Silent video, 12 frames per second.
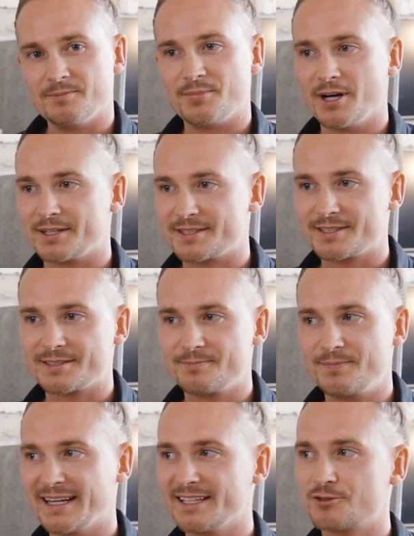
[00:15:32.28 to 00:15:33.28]
But
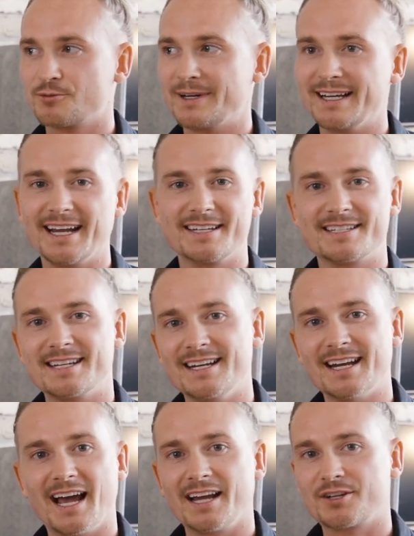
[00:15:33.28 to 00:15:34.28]
back in
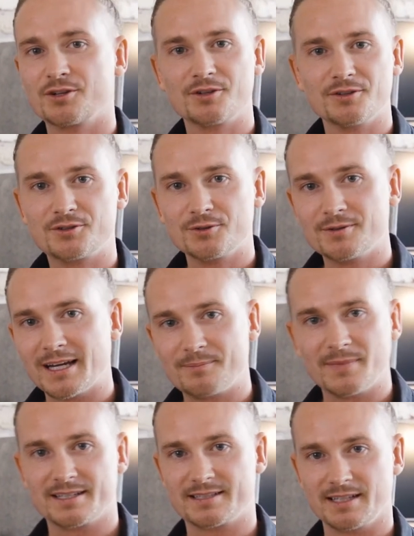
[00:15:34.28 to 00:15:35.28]
2018, I couldn't do
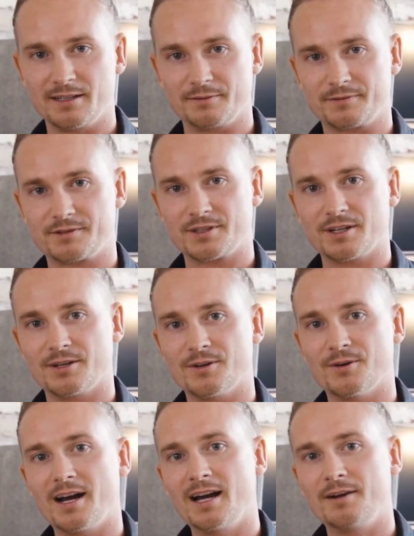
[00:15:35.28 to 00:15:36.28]
that myself.
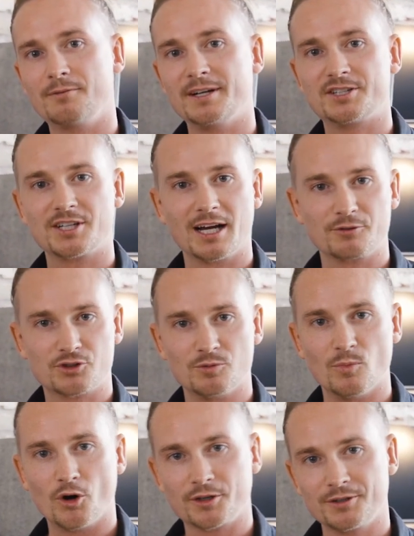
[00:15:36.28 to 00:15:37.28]
So I reached out to
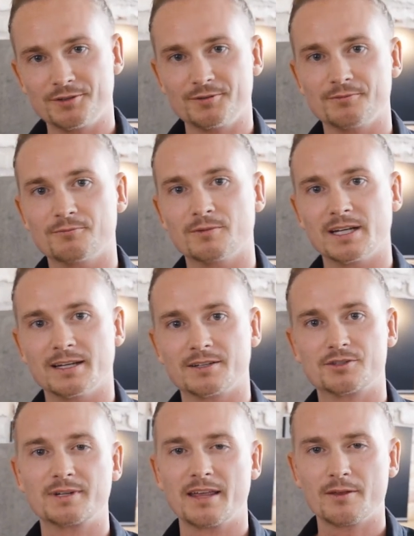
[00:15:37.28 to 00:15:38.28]
Morten, where
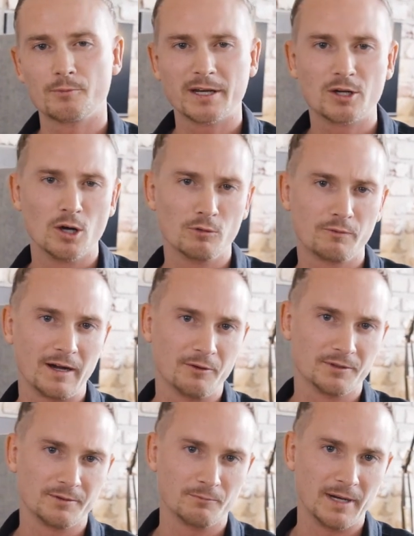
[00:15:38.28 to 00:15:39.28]
together we
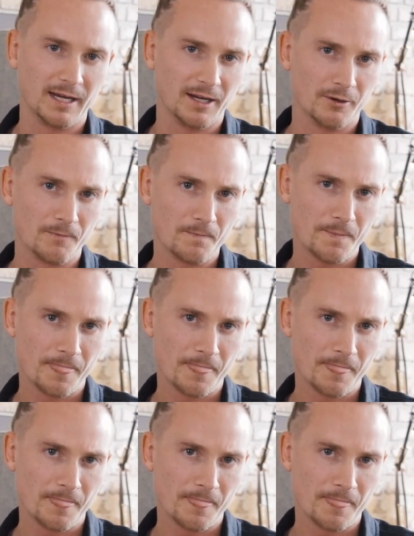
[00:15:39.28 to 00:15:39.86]
co-founded Wedio.